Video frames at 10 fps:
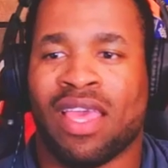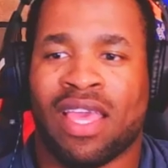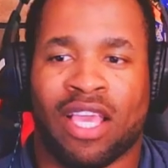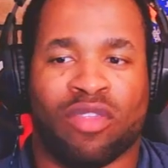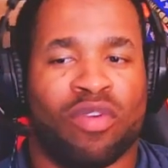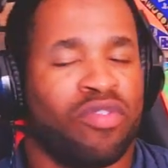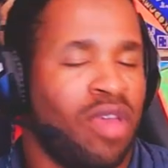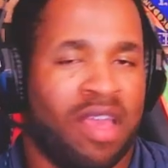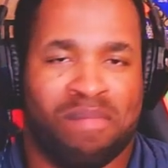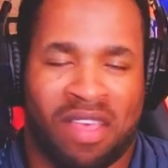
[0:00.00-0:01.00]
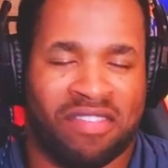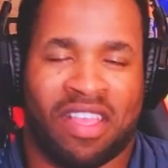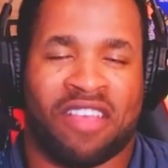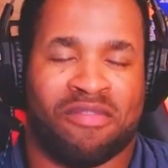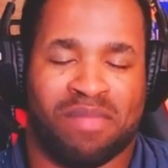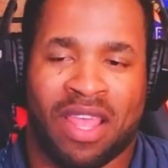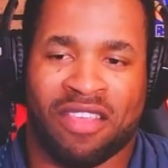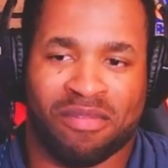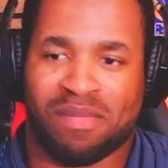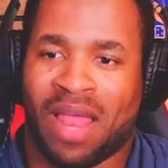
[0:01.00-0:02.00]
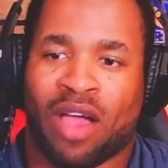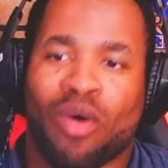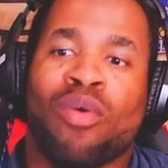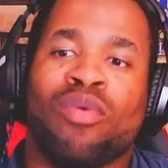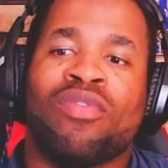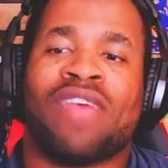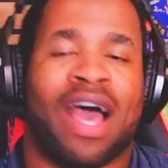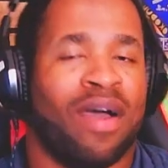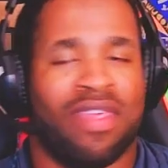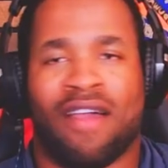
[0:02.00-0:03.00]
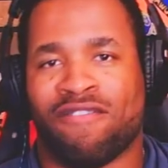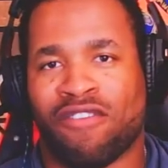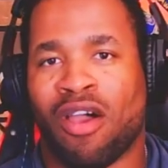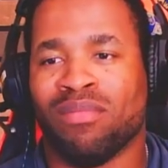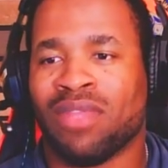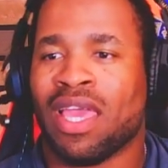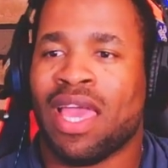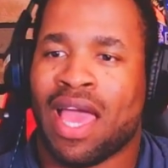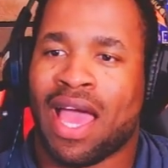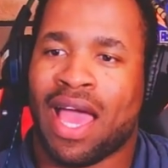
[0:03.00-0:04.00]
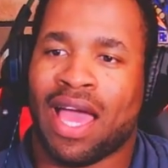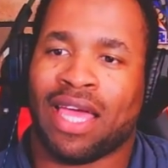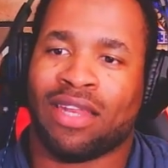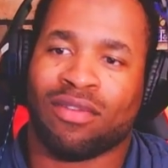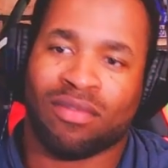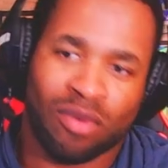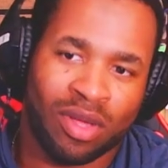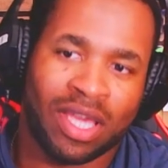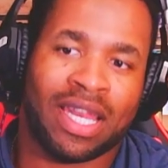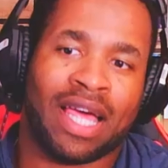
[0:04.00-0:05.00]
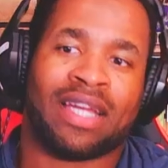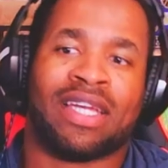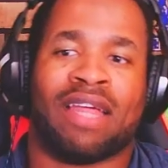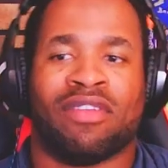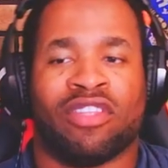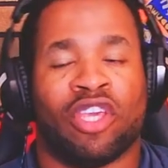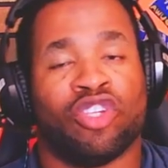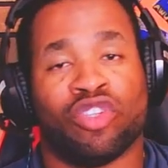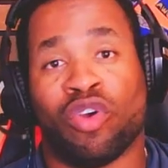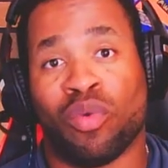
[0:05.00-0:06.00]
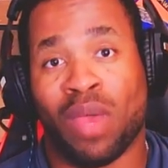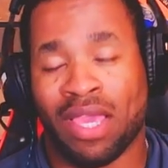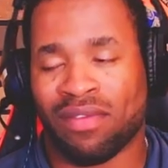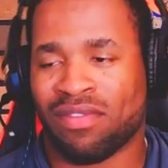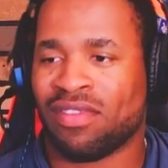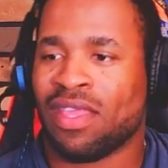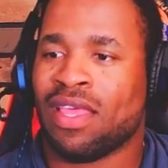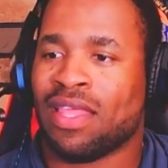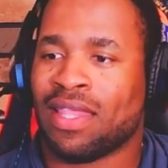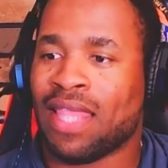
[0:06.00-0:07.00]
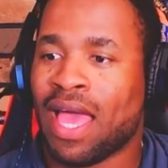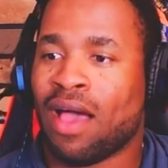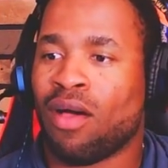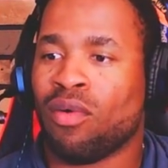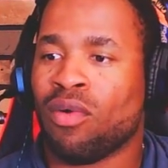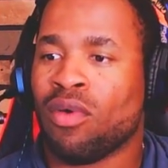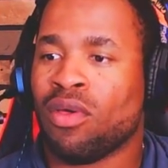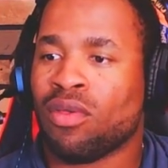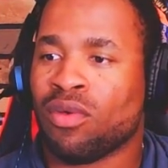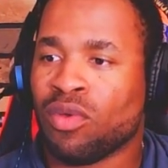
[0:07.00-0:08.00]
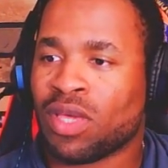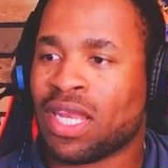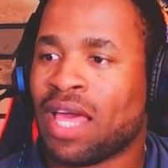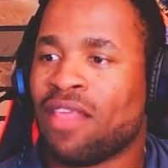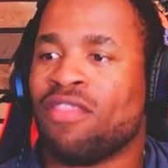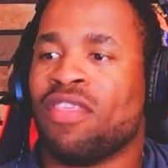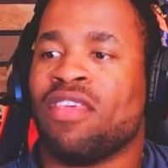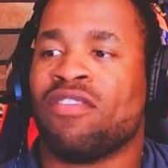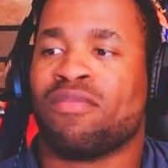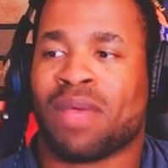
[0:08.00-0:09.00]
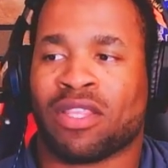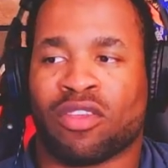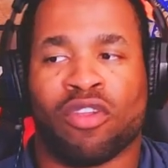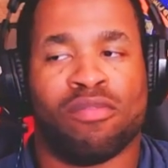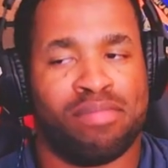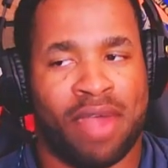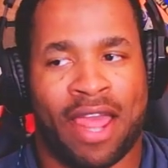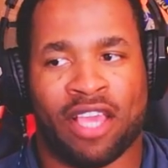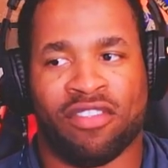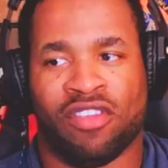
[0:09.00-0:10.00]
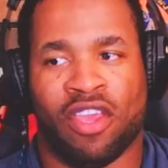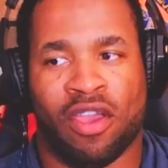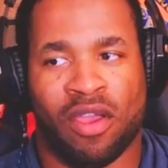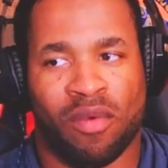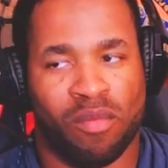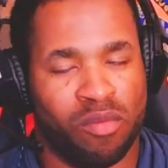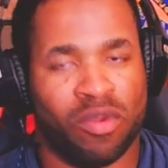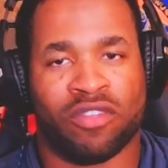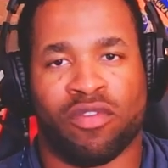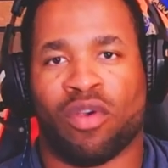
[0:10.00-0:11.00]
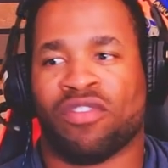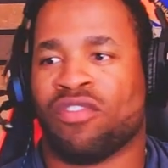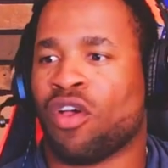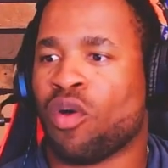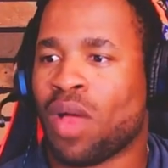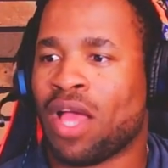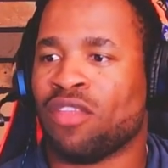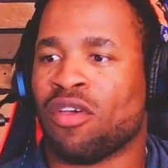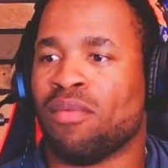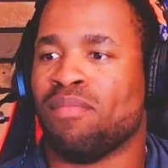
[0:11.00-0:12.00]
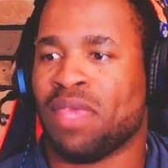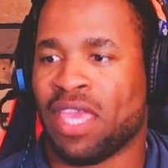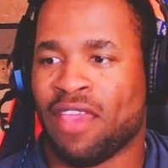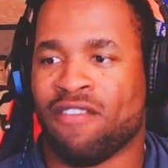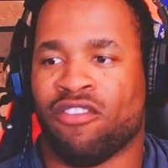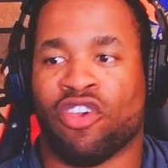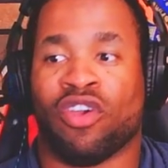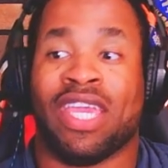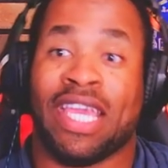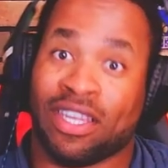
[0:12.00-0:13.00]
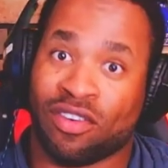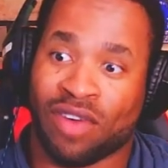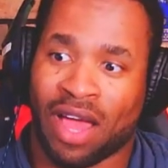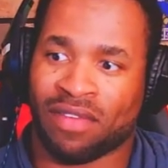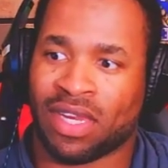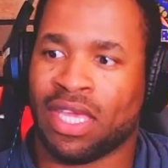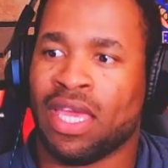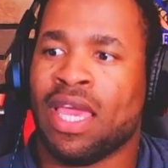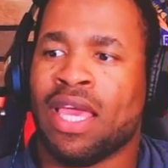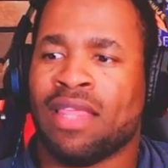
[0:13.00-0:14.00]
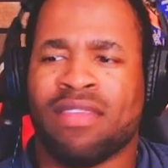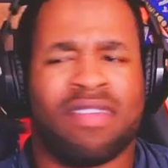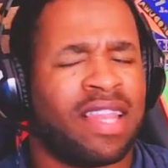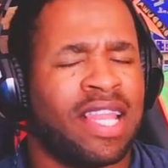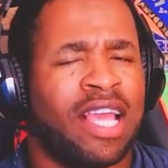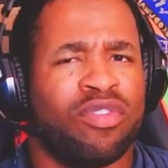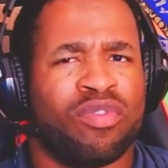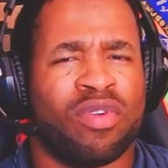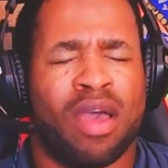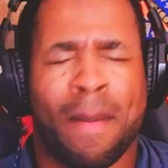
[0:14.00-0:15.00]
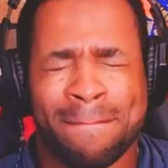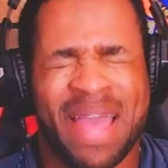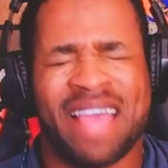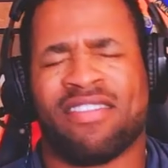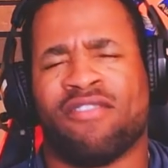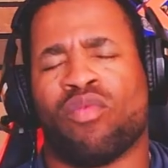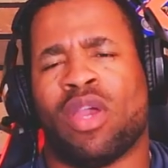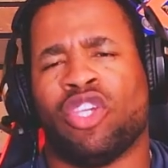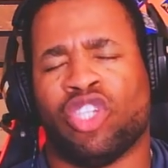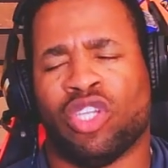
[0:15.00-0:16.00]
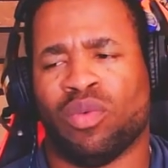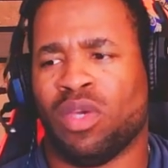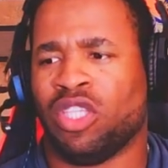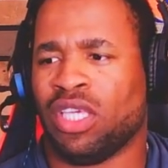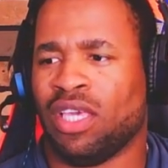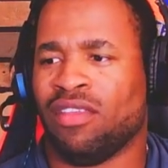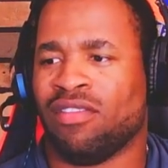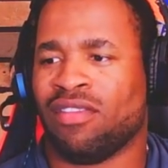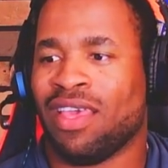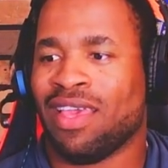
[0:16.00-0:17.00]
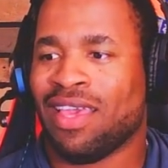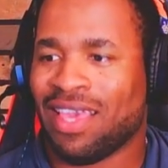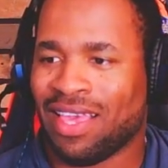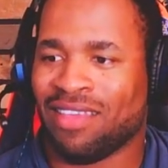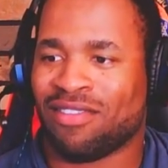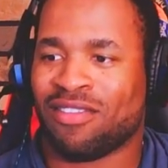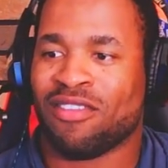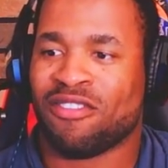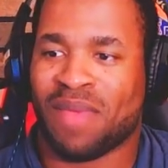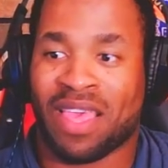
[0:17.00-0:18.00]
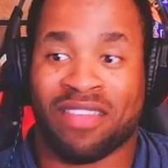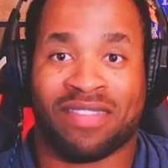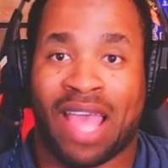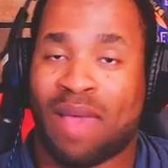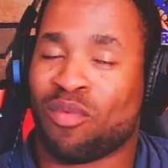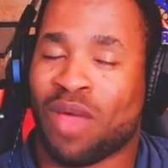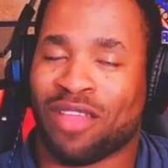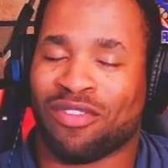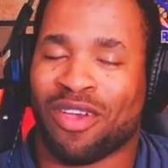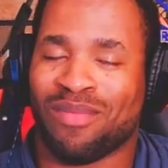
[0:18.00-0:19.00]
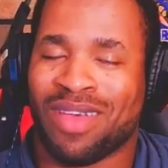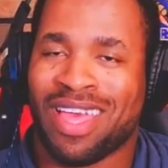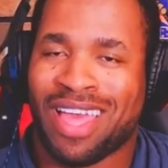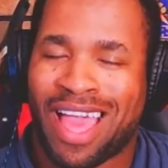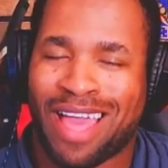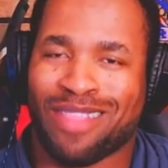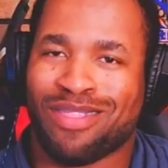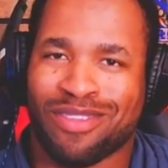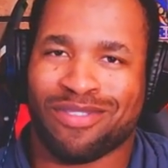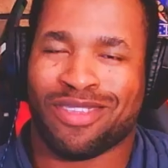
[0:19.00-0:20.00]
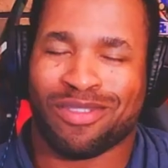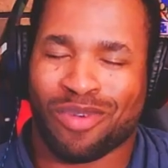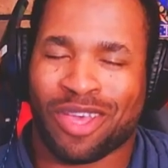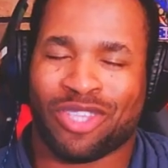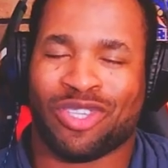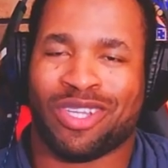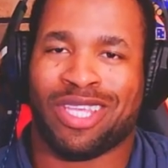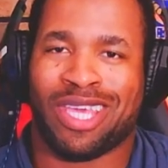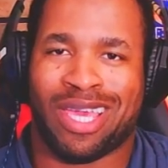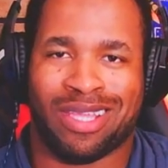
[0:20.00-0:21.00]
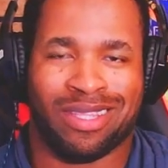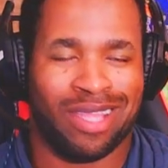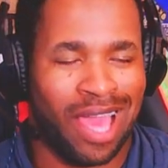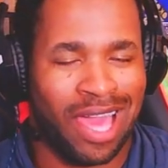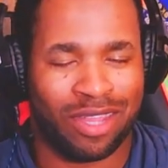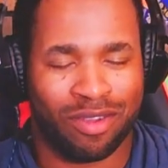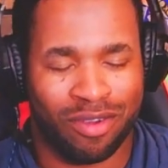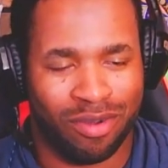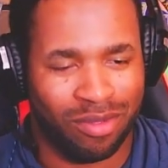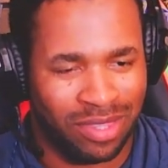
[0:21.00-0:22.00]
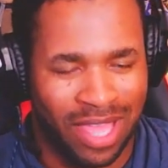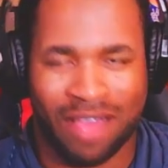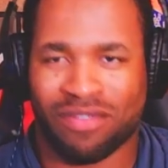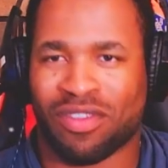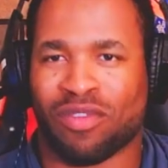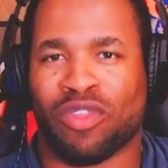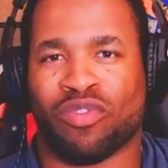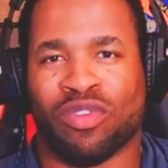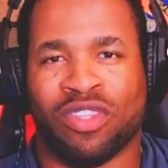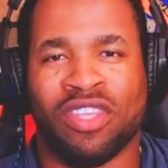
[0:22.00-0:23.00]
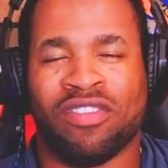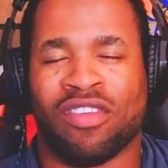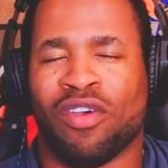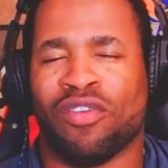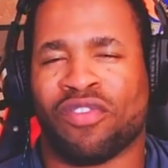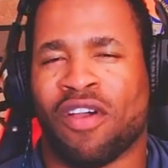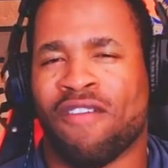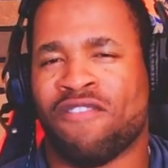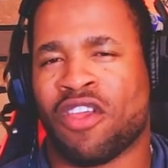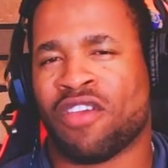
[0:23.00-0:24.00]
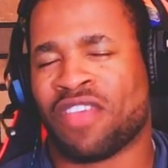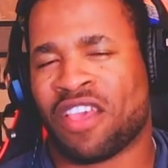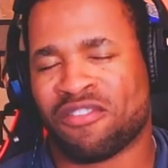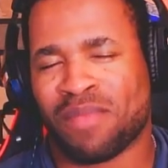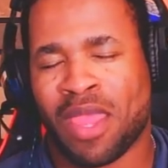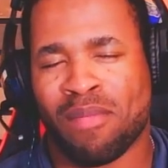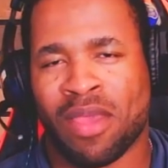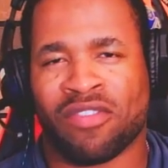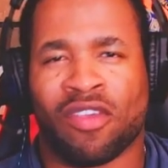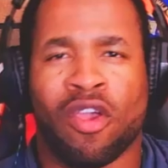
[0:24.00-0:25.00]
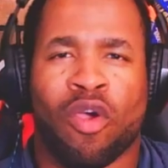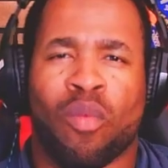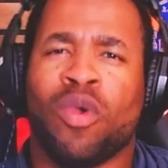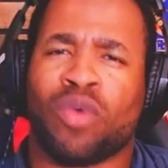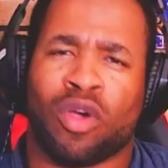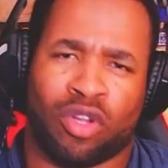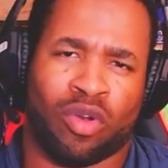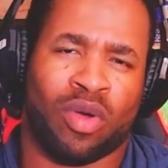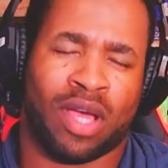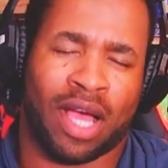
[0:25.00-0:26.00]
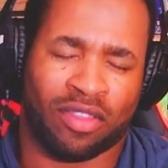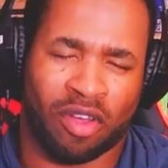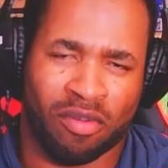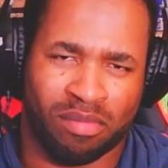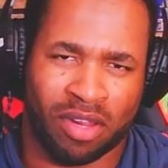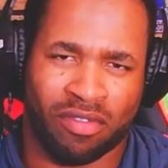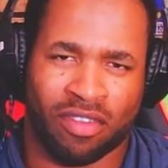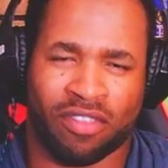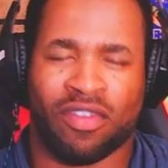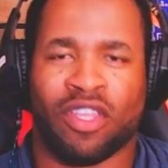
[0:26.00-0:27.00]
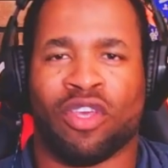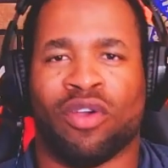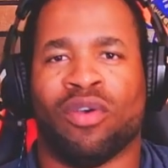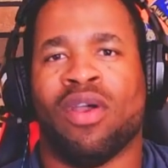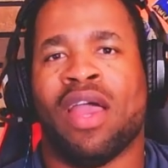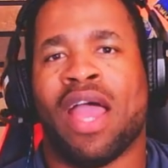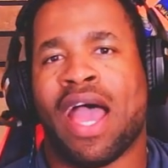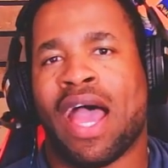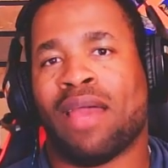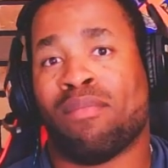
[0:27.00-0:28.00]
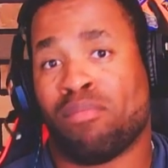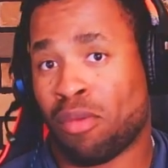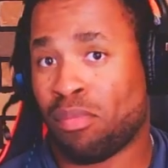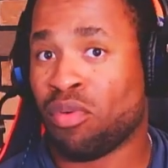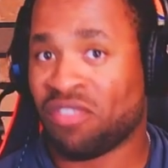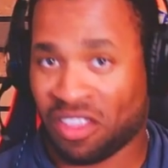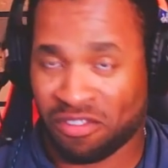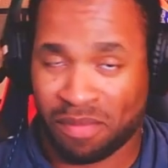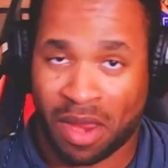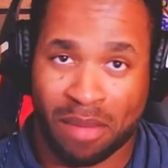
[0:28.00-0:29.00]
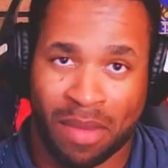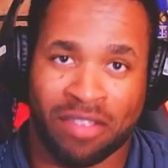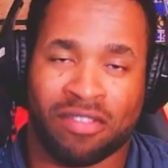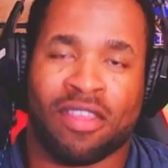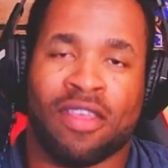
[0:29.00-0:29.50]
It also best explains black holes, how they are formed, and looking at gravitational waves. Now, looking at this particular bracket here, which focuses on quantum behavior in gravity, this has led to a massive question, which is space-time quantum? And this question here, the article dives into details on various experiments which we're going to look at on previous video, and proposed experiment